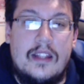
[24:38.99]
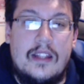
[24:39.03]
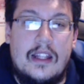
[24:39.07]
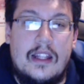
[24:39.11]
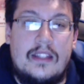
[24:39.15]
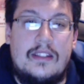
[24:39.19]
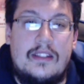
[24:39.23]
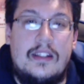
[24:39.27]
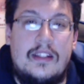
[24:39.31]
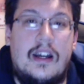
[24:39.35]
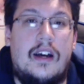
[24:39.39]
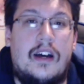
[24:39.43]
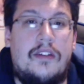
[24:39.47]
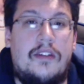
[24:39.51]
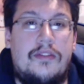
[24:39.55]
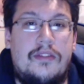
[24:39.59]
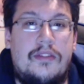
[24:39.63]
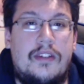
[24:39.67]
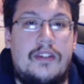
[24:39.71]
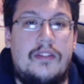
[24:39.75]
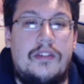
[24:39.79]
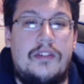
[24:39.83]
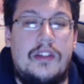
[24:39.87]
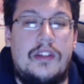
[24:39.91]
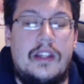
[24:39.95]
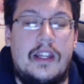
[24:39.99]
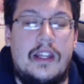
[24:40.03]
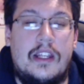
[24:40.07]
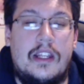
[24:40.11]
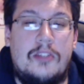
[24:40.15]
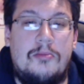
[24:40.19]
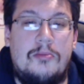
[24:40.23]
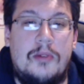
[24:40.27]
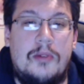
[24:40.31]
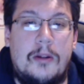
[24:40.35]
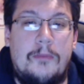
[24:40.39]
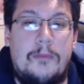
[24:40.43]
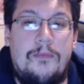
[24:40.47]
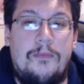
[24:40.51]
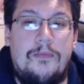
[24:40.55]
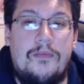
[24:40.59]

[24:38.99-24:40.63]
tough. It really is. But,